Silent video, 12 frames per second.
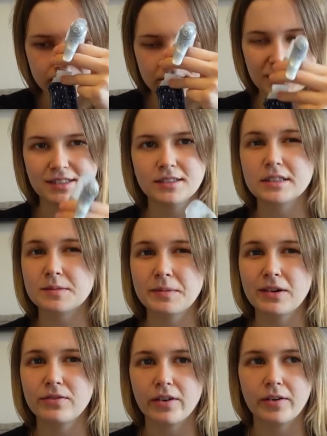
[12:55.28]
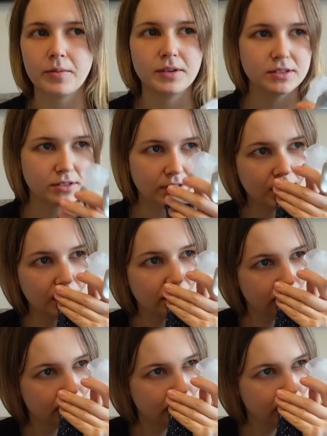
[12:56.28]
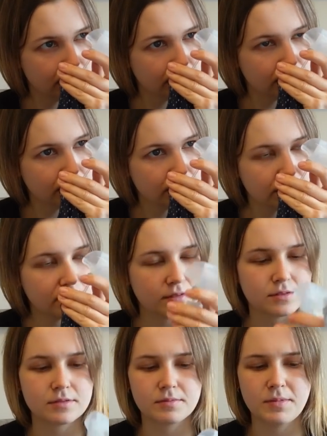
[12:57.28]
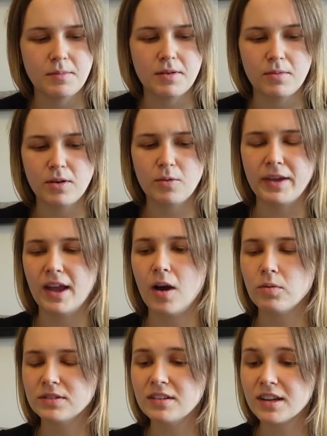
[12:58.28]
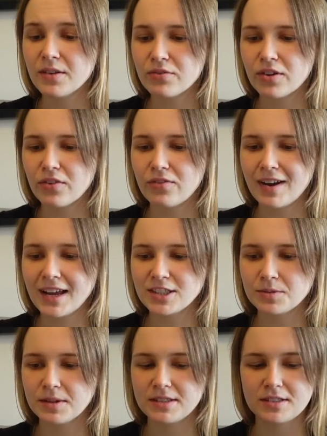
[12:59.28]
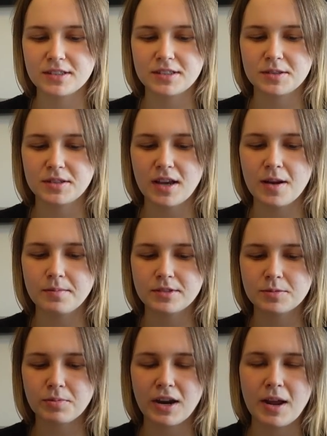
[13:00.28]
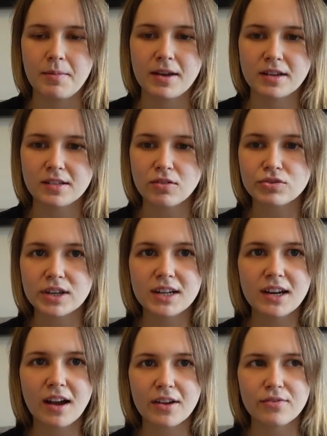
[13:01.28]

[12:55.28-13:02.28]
Doesn't smell very wintry. Maybe it will be. I was looking for a Flash winter spray because I really like